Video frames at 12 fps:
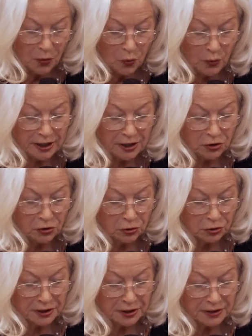We
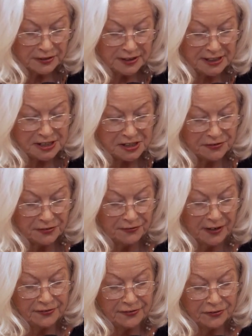call these
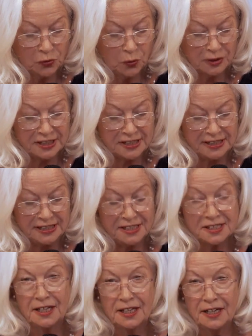five
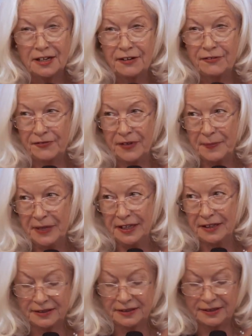qualities
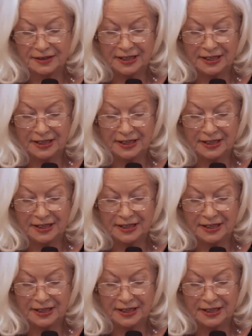feminine